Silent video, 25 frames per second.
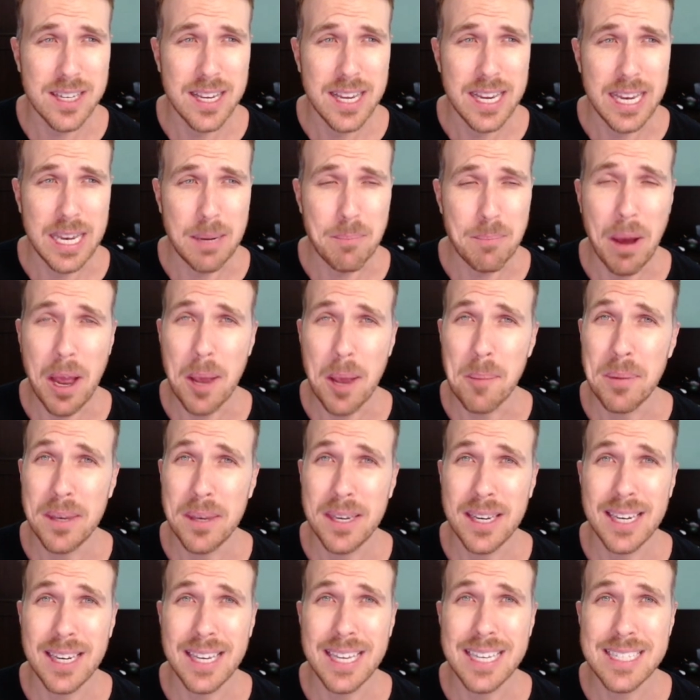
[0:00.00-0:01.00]
in my
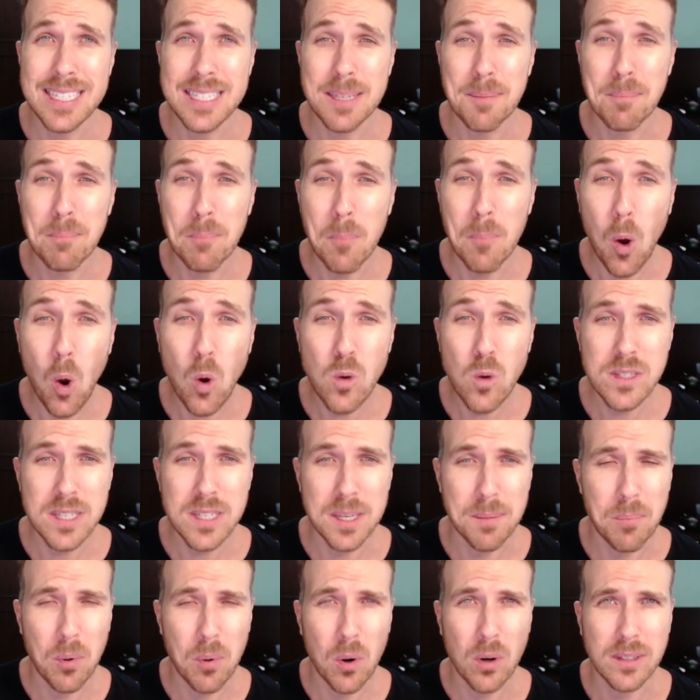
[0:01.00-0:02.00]
opinion, is the
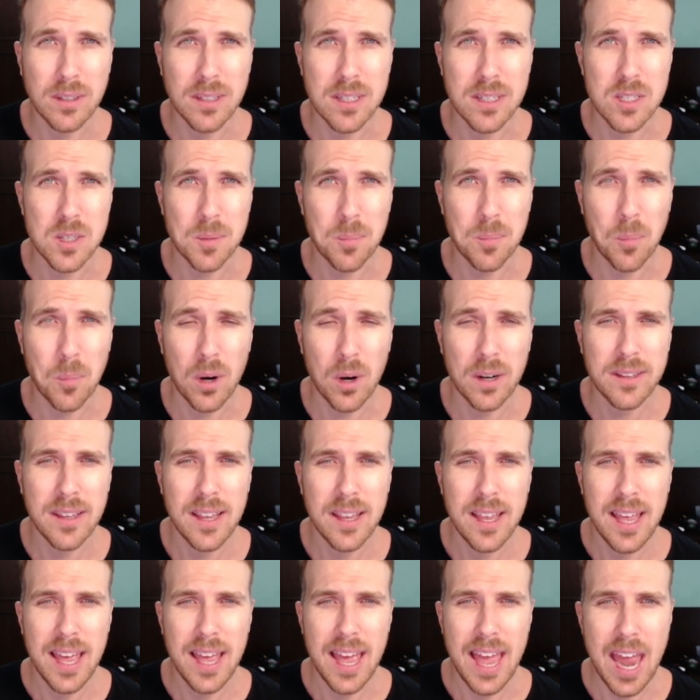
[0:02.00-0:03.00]
most important support
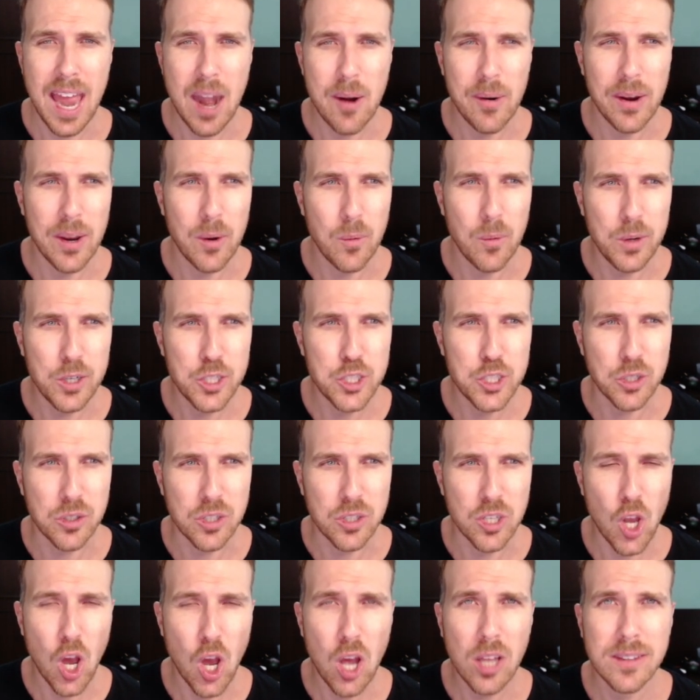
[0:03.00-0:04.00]
area. We
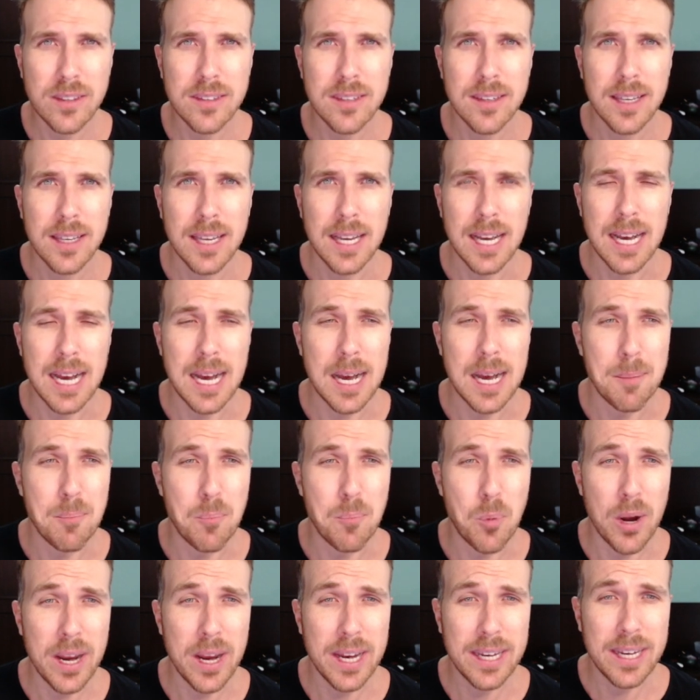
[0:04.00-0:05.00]
should not
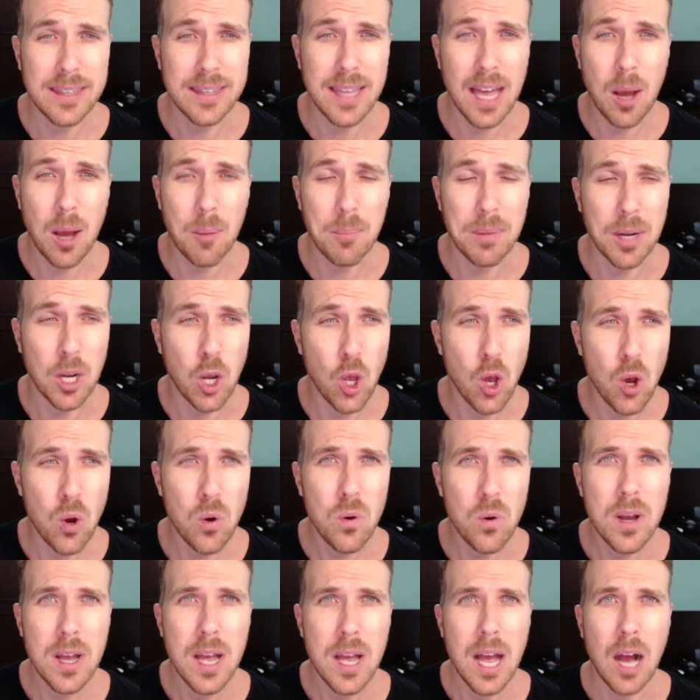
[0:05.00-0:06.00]
break down
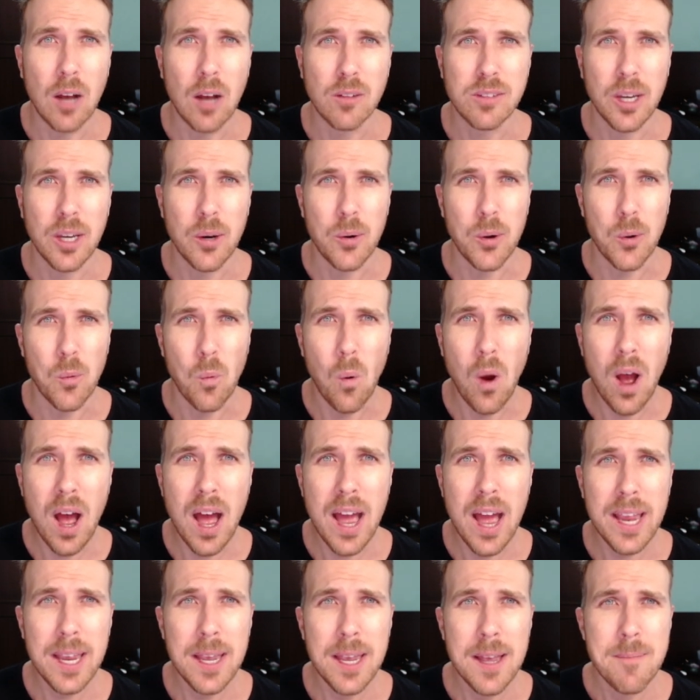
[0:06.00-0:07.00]
below. I'll tell you why.